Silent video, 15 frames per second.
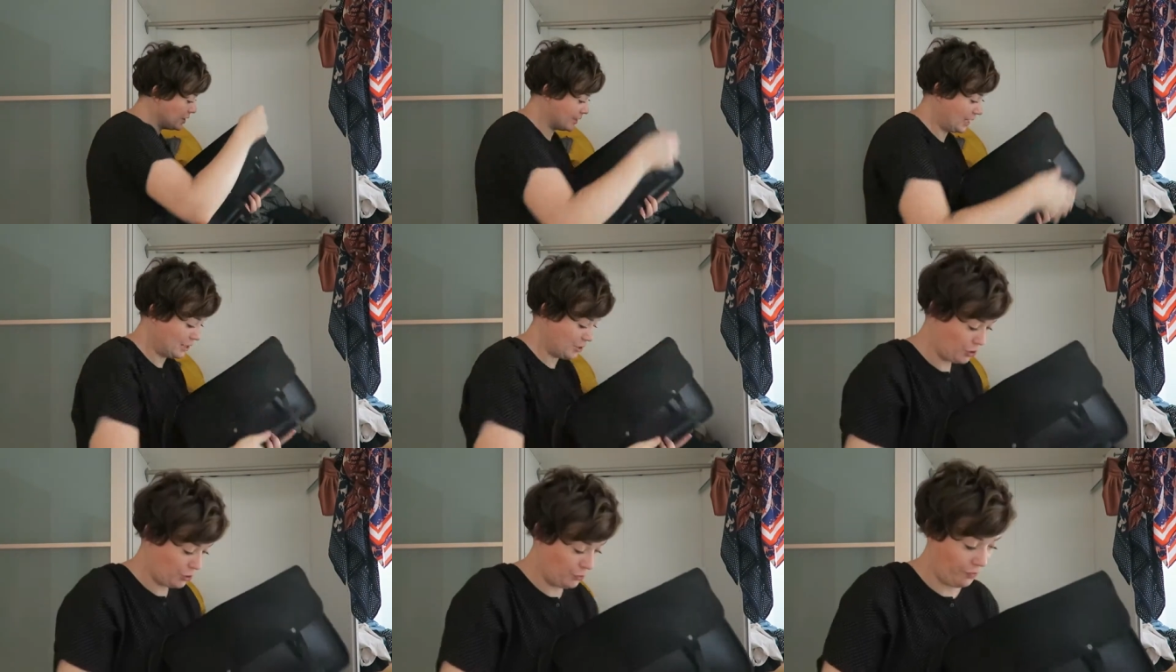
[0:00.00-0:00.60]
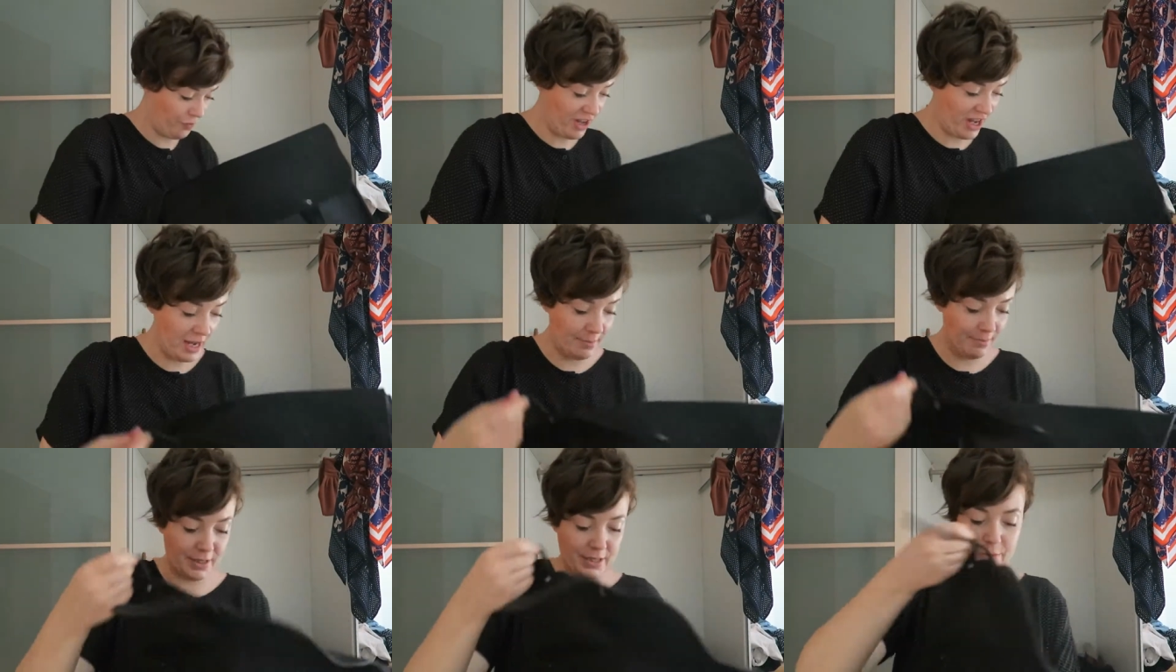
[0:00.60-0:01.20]
the satchel
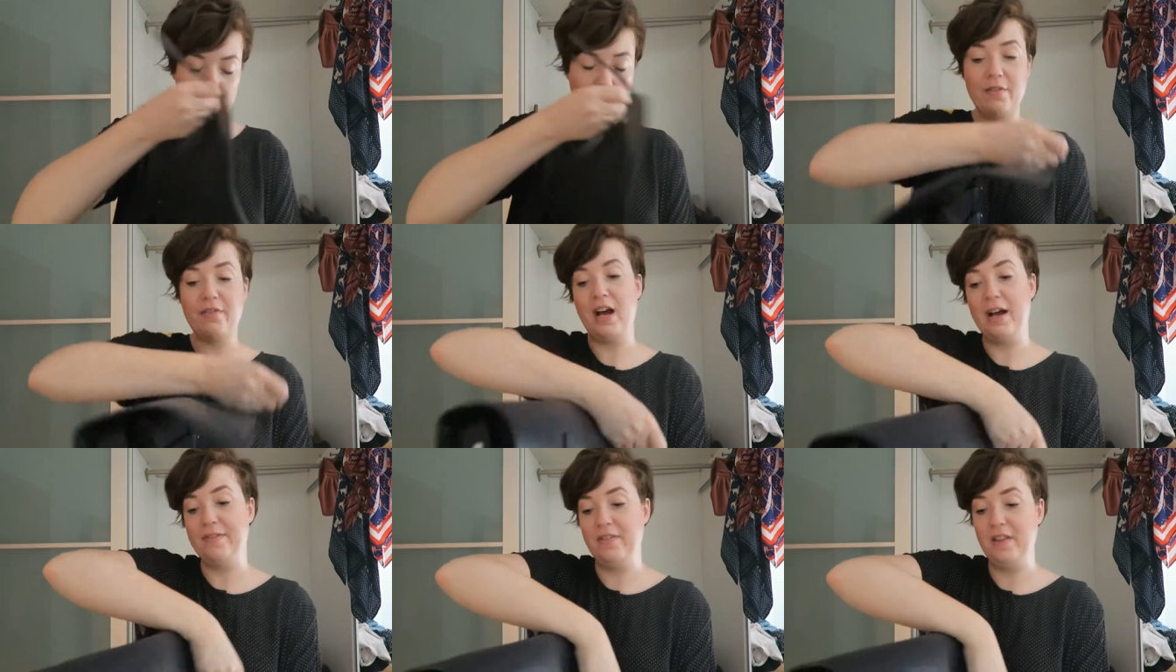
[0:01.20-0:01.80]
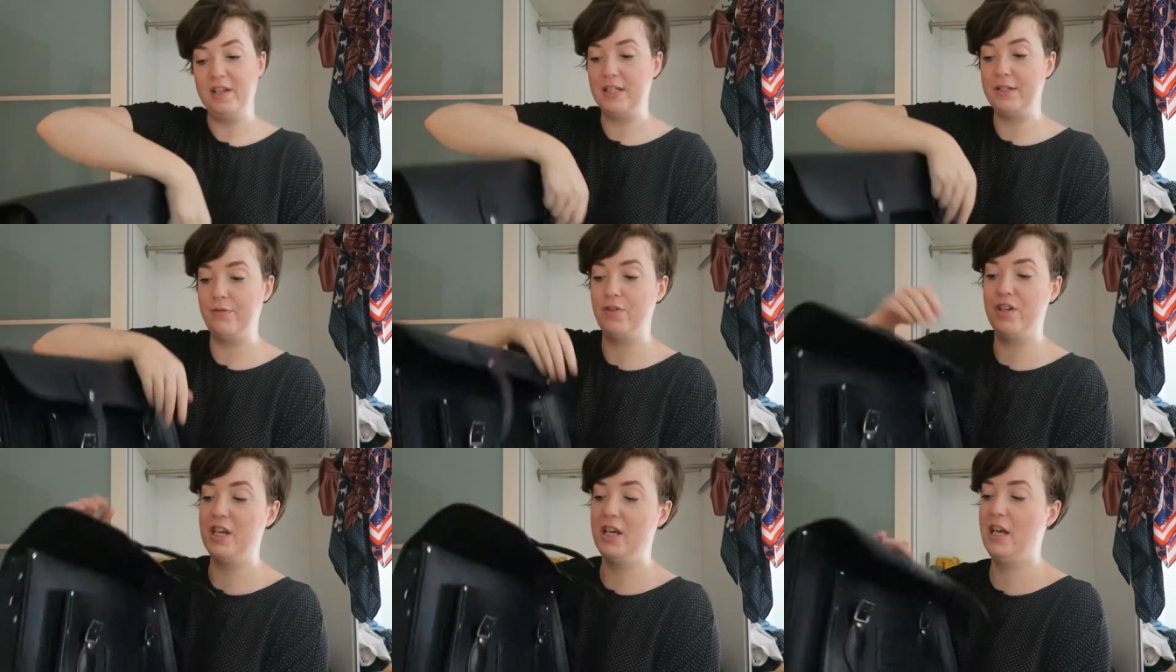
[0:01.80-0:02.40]
theme, so I've had this
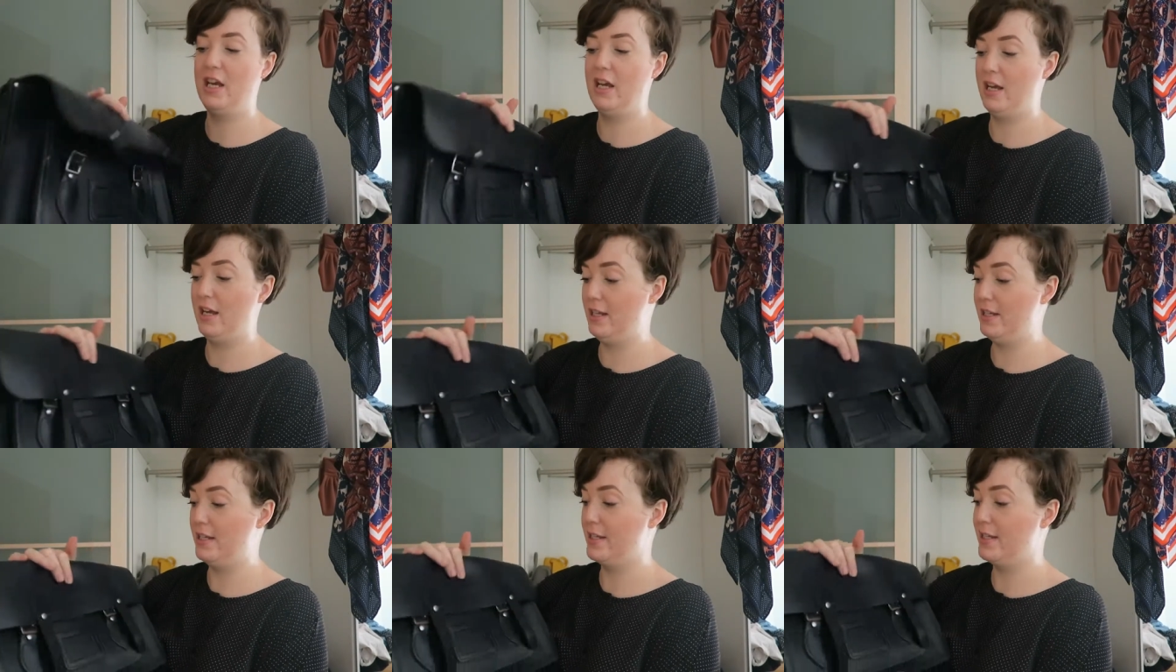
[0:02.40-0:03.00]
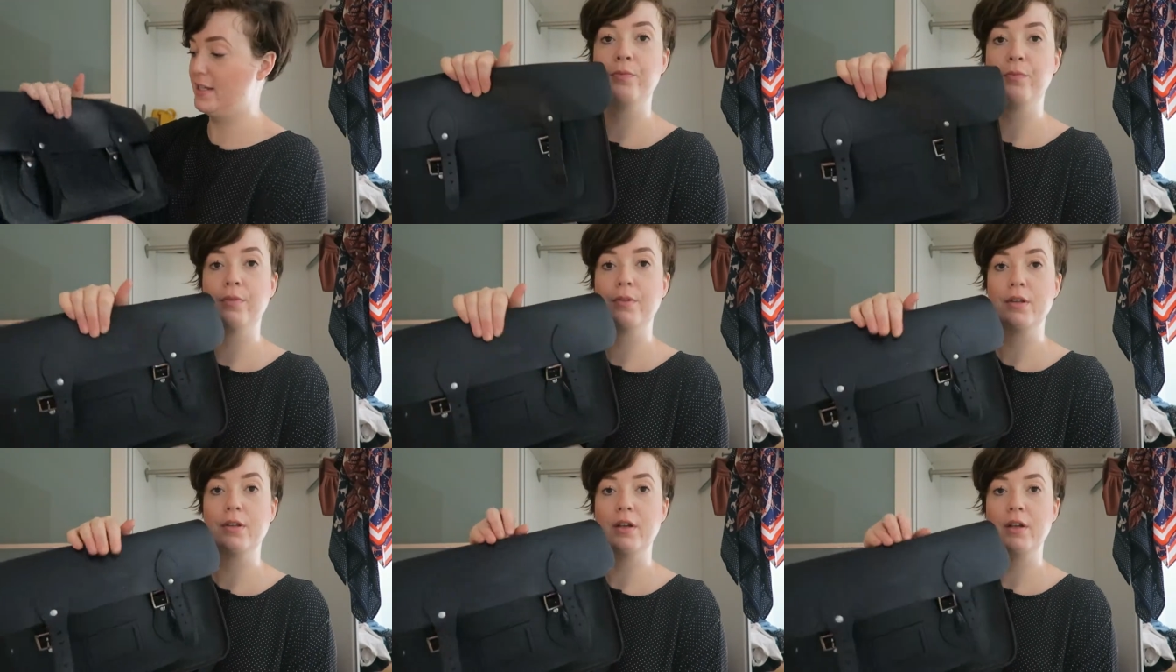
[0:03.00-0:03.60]
for years.
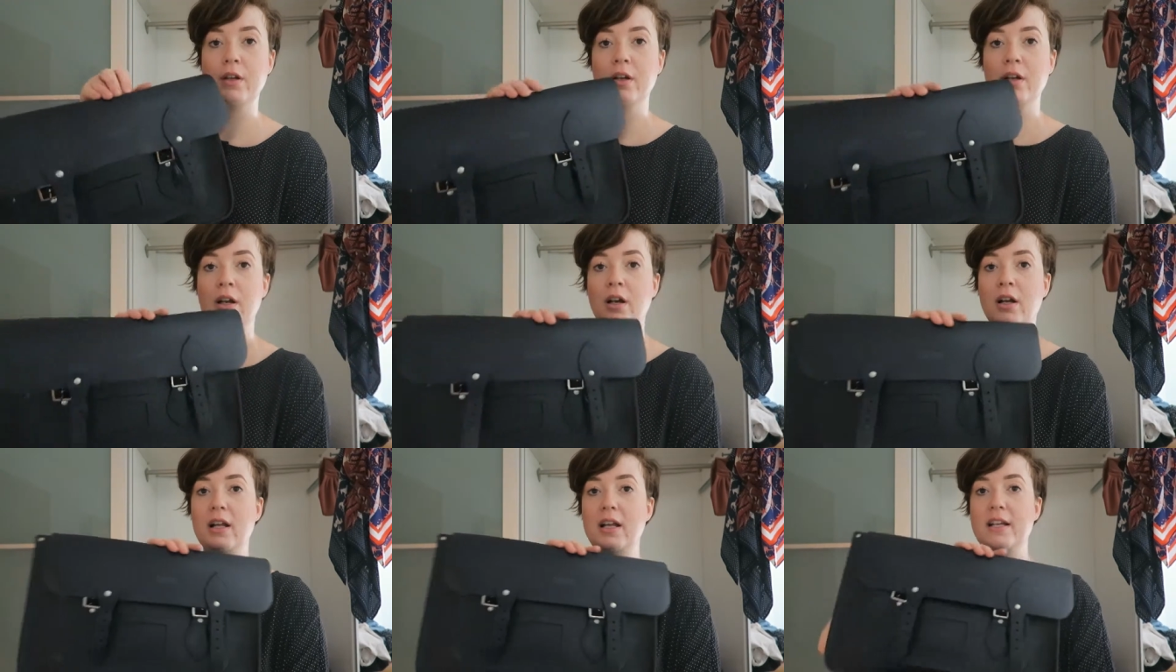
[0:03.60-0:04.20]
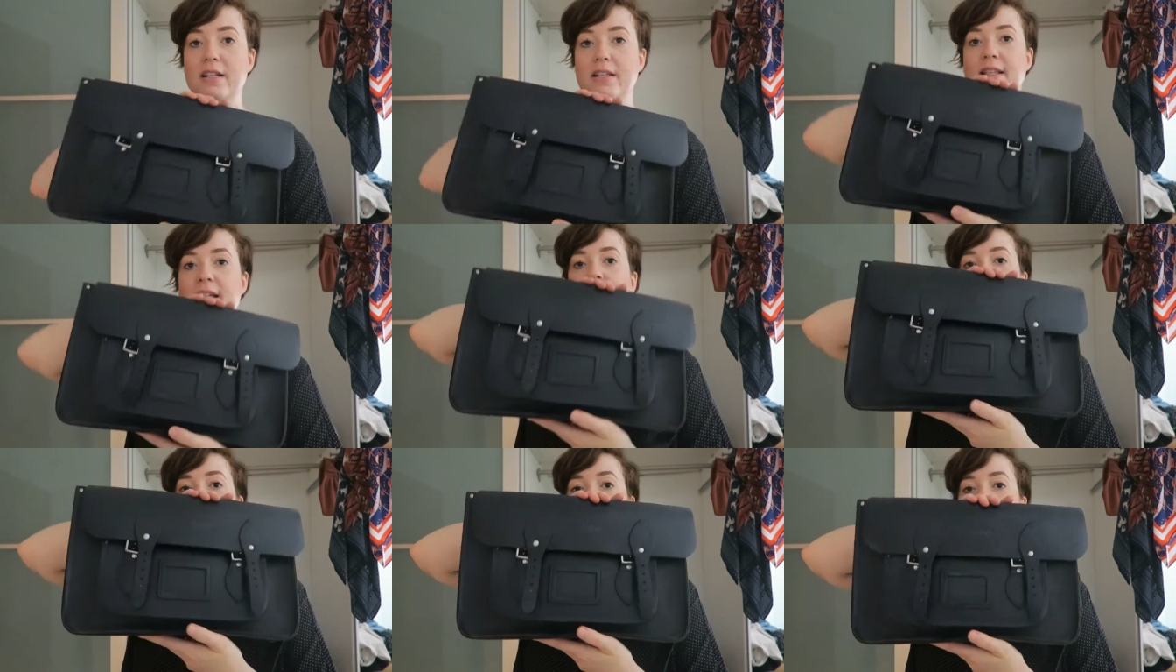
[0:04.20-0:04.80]
It's a